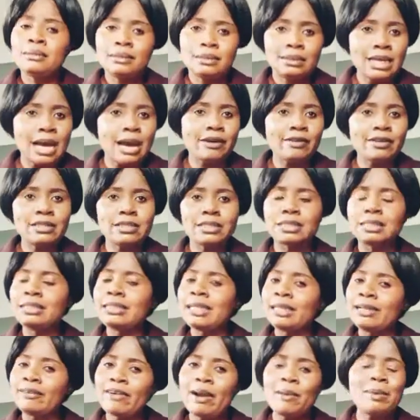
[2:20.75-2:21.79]
the
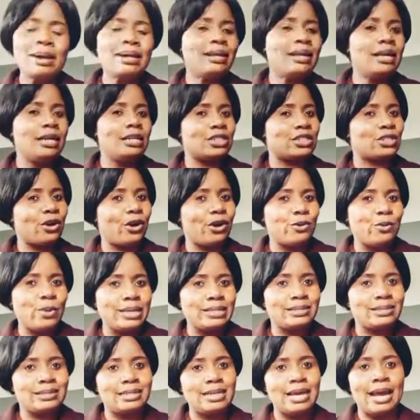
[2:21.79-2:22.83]
remedy is
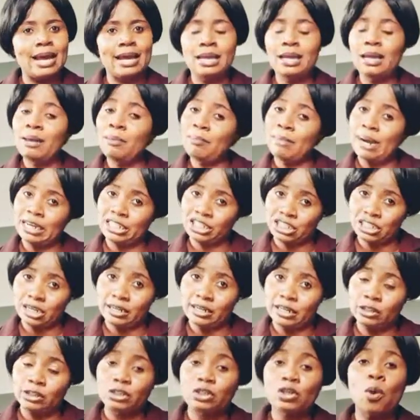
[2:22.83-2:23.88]
always there in my
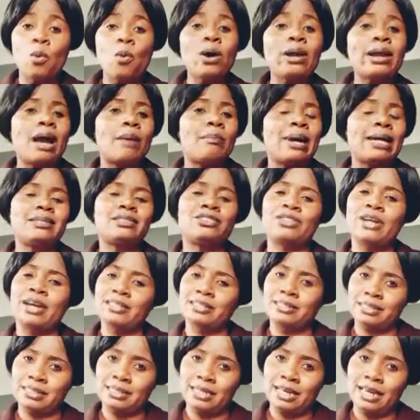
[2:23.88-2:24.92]
channel. So what am I
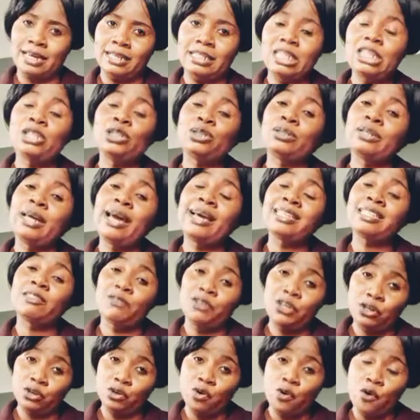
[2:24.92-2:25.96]
trying to say? In today's
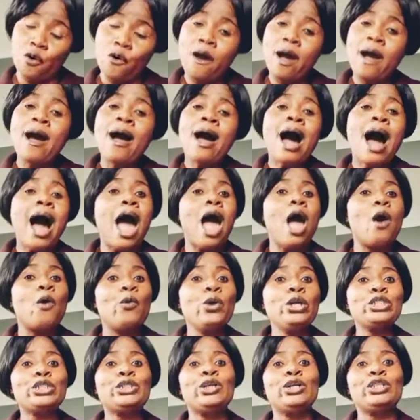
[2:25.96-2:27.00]
video, I
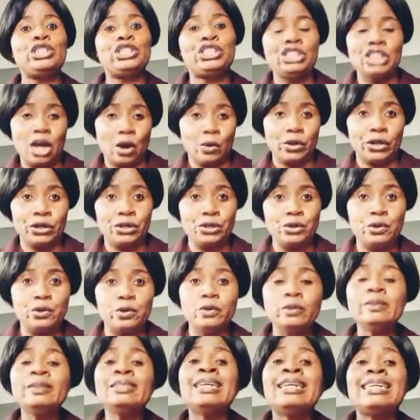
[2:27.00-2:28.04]
wish to share with
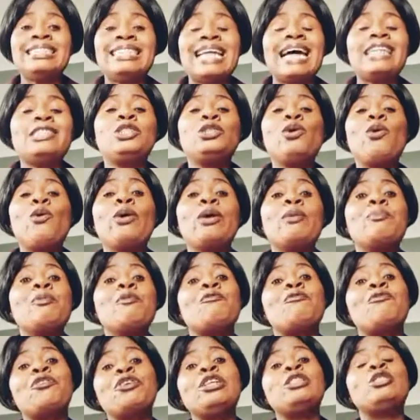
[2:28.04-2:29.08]
you that you will
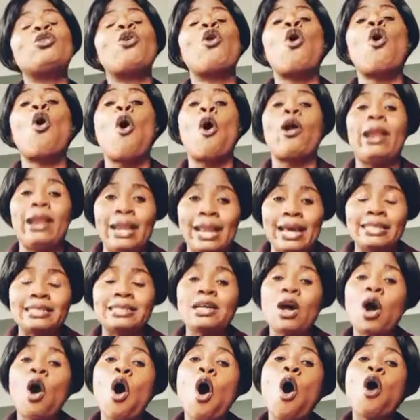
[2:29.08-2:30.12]
be free to
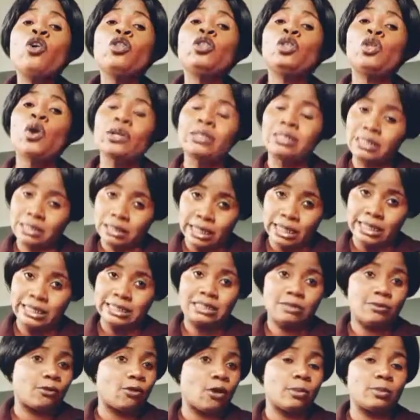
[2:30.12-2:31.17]
collect all those
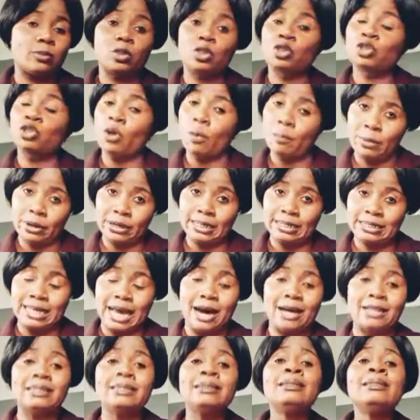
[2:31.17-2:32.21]
things from somebody's
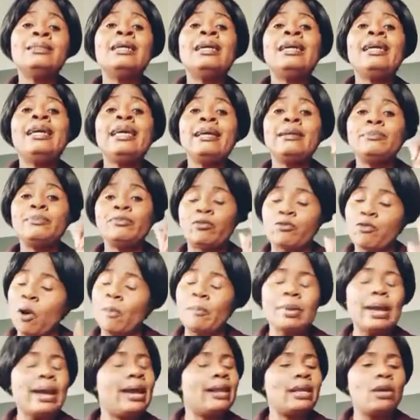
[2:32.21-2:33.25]
hand,
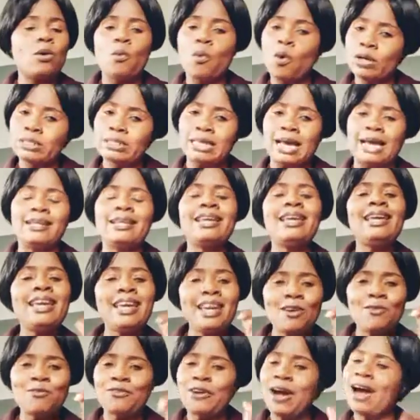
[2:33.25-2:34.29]
from anyone's hand,
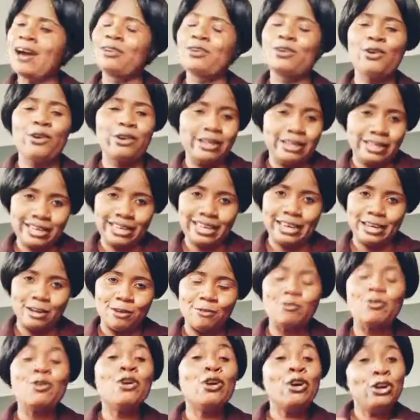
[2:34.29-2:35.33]
if and only
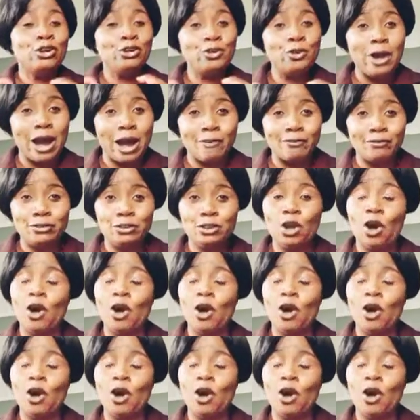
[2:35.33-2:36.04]
if you have